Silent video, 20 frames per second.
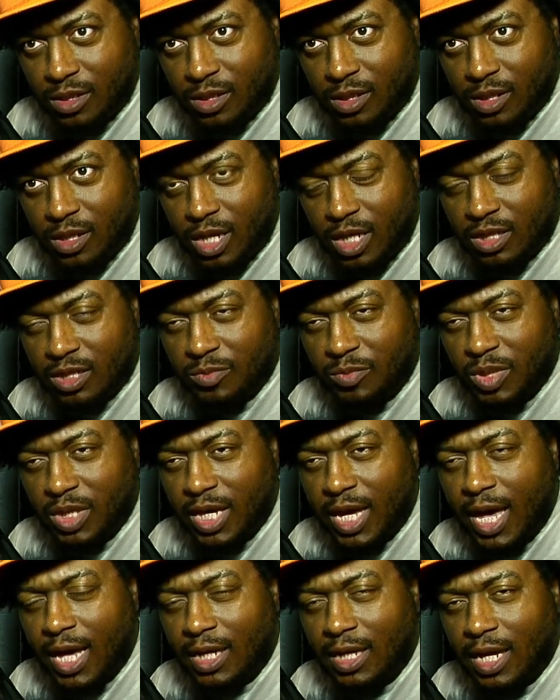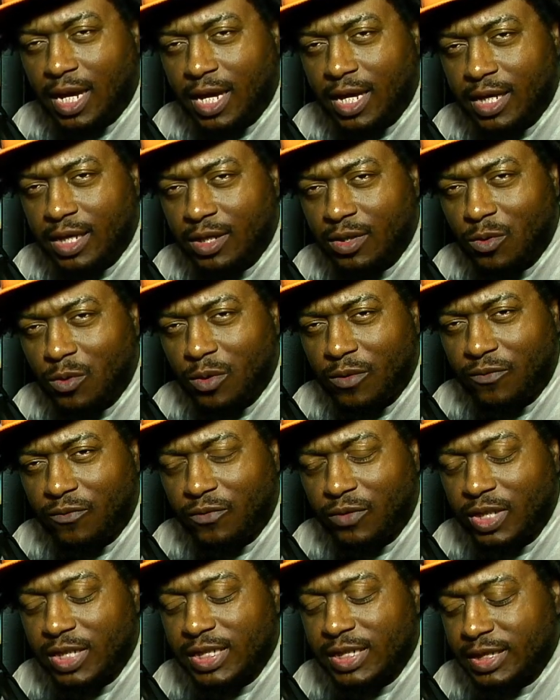and to be an ally or a
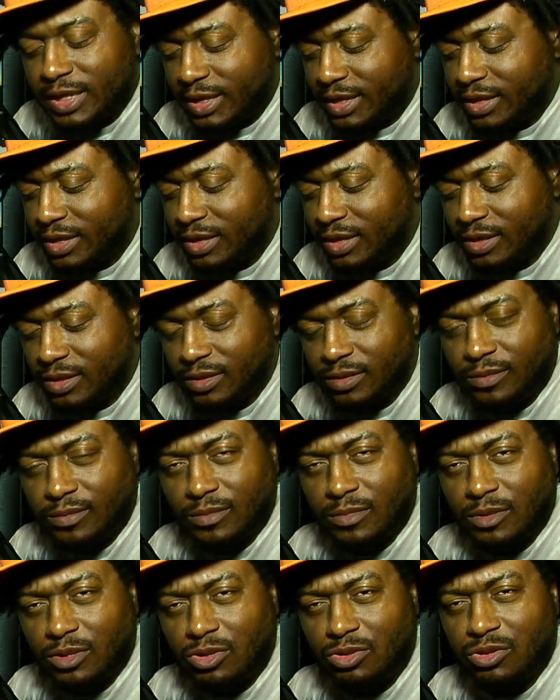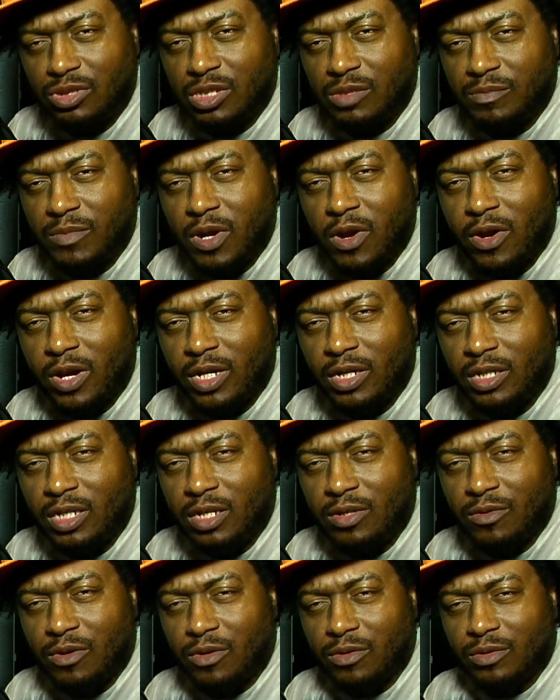friend to the American
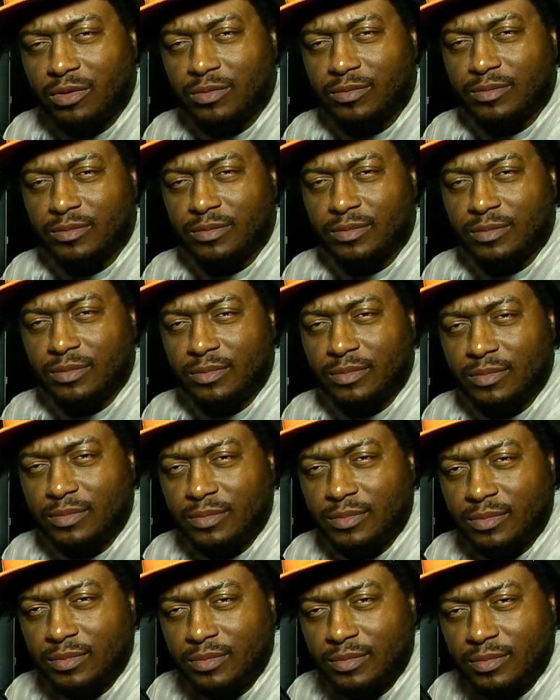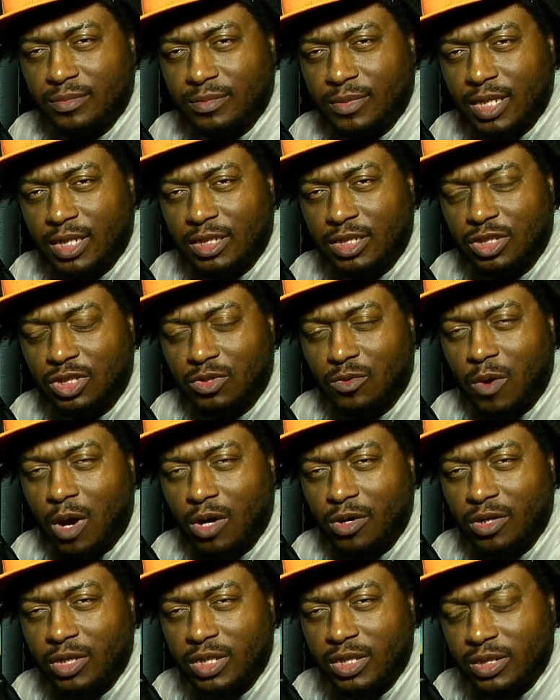Negro. And she
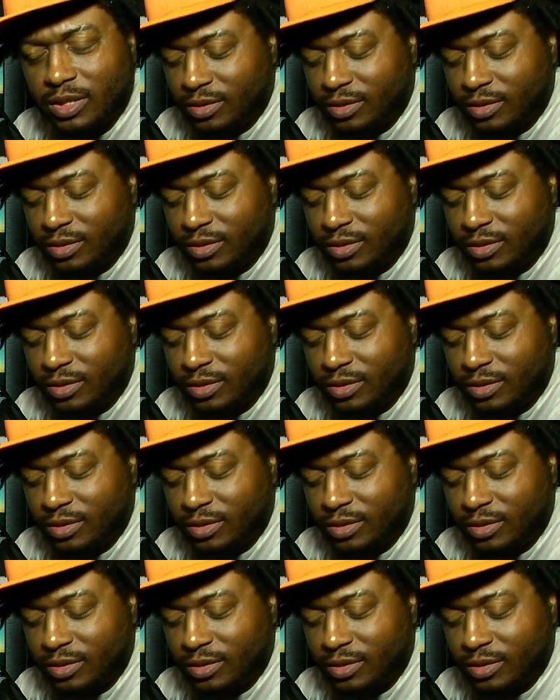squandered it.